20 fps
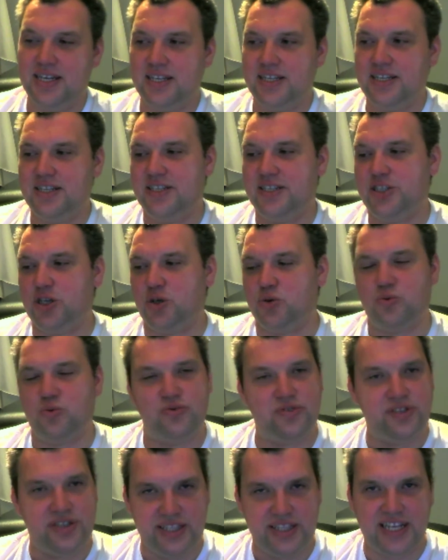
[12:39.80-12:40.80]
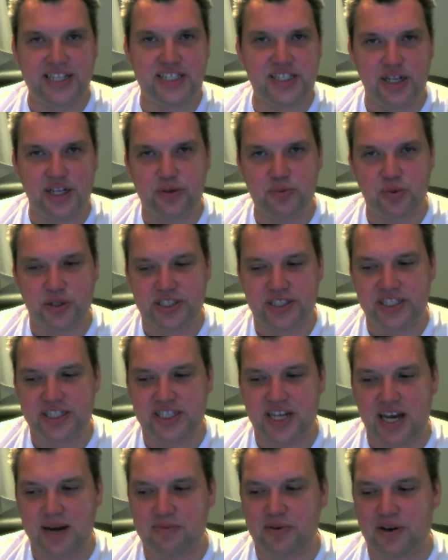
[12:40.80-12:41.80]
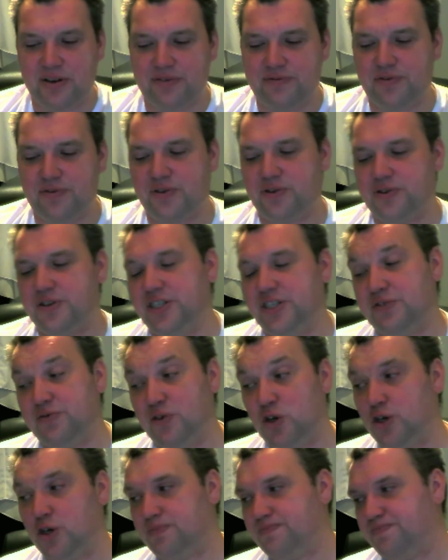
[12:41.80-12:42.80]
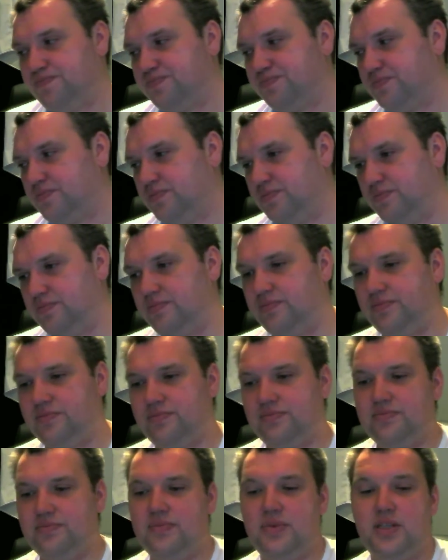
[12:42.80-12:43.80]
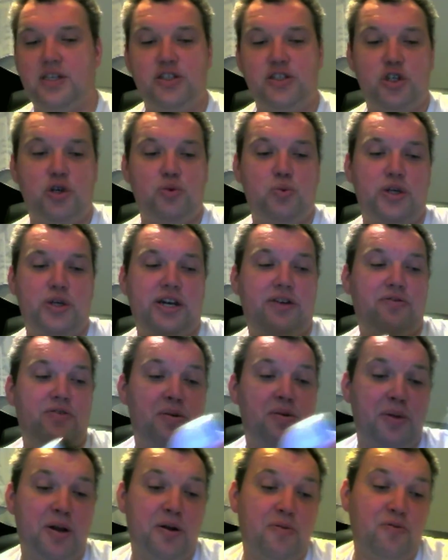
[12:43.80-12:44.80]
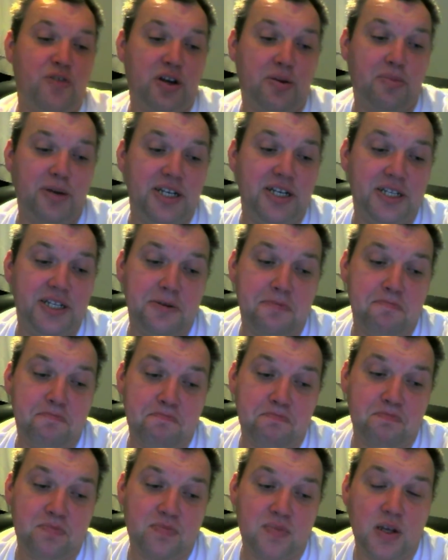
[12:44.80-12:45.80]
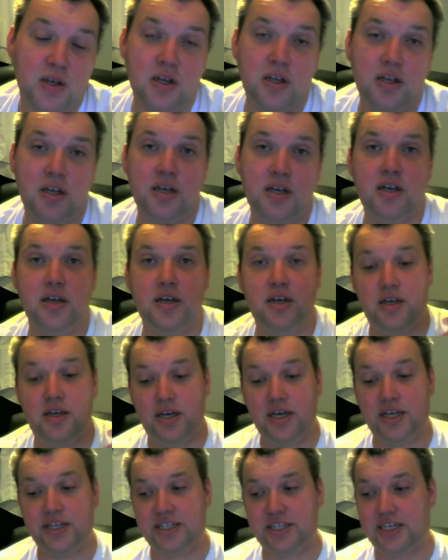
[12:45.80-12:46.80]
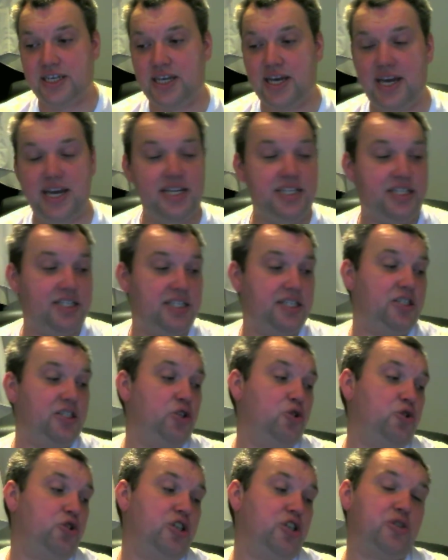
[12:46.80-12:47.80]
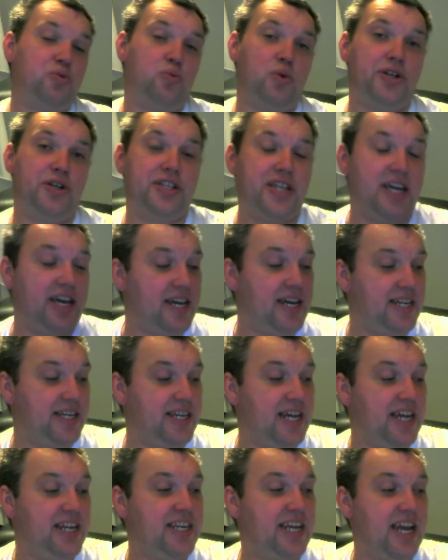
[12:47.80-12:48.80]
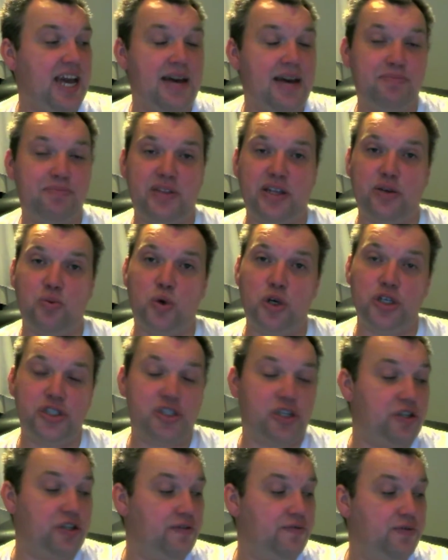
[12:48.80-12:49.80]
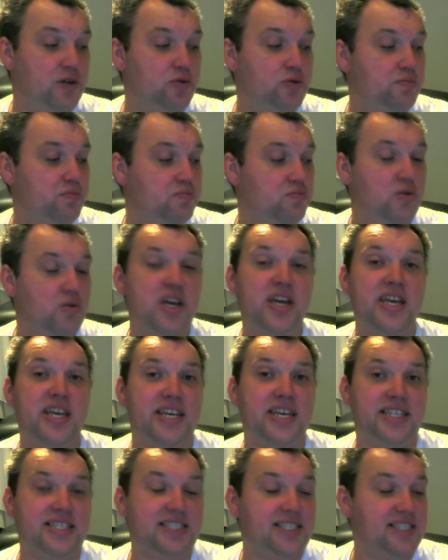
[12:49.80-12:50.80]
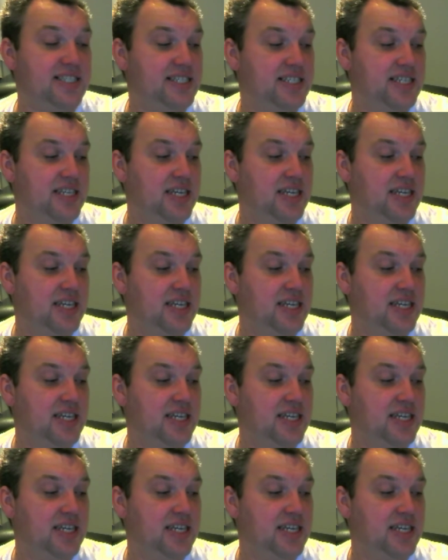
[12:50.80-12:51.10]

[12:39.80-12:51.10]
So that's not what this camera is for. So what I recommended, in the case you just want a Nannycam that works on your phone, yes.